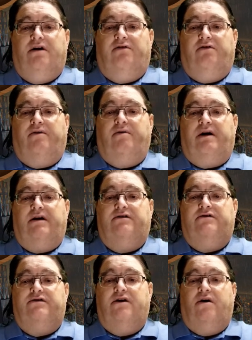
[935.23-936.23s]
There
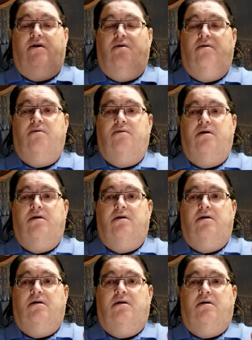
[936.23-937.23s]
is no
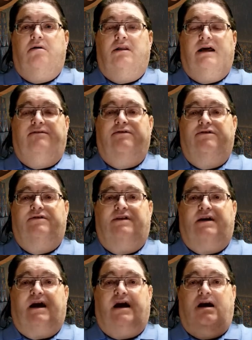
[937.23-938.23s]
levels of
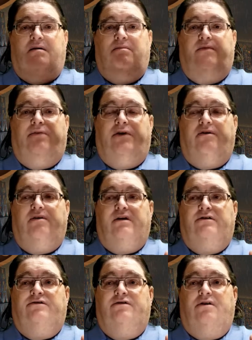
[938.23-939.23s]
the game. There
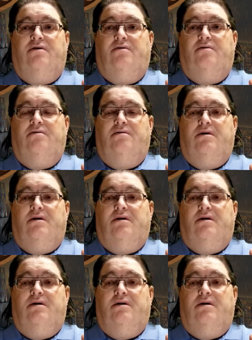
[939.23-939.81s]
is no